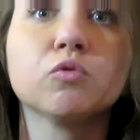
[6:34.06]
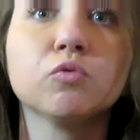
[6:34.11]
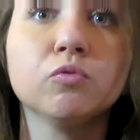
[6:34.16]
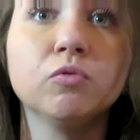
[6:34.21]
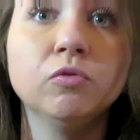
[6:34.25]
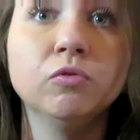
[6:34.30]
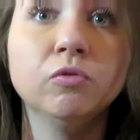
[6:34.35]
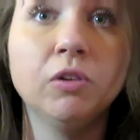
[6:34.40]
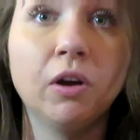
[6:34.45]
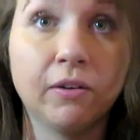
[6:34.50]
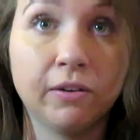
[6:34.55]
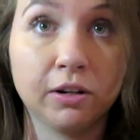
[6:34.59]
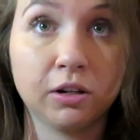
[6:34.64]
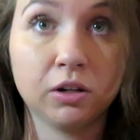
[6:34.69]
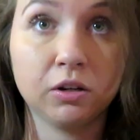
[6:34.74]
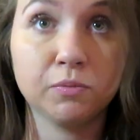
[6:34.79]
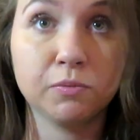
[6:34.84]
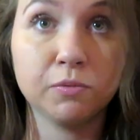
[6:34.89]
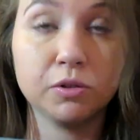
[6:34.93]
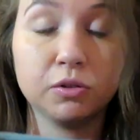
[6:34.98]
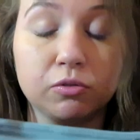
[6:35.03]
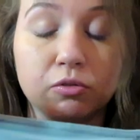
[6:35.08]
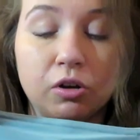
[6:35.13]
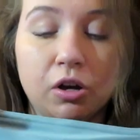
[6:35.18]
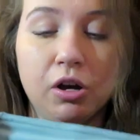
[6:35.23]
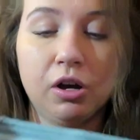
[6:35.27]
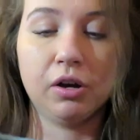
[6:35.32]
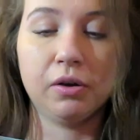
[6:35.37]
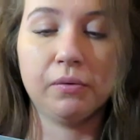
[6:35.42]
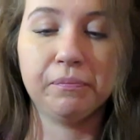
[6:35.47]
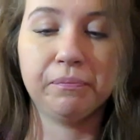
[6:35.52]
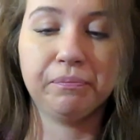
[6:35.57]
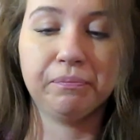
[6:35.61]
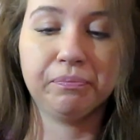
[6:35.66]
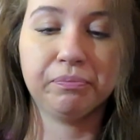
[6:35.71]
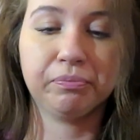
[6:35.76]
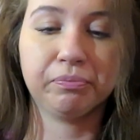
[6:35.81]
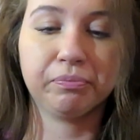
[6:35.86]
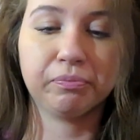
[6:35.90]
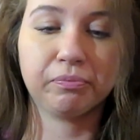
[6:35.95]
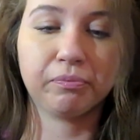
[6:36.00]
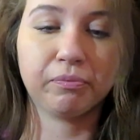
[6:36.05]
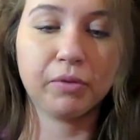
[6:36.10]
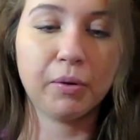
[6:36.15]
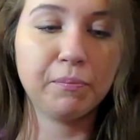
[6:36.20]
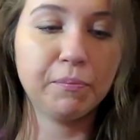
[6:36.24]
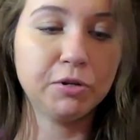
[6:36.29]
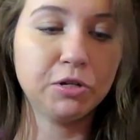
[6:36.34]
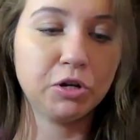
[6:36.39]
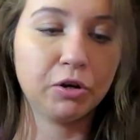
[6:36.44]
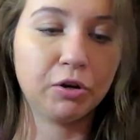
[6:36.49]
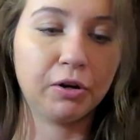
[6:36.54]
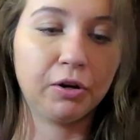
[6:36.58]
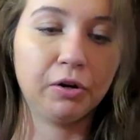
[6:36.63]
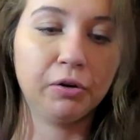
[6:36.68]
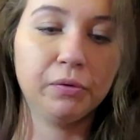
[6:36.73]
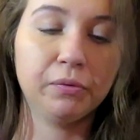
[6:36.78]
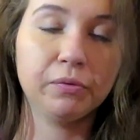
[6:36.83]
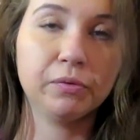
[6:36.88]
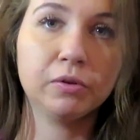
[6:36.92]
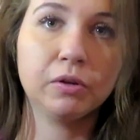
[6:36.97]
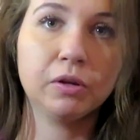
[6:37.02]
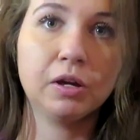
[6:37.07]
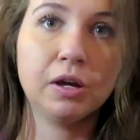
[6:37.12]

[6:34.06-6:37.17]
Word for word: very good uh, material.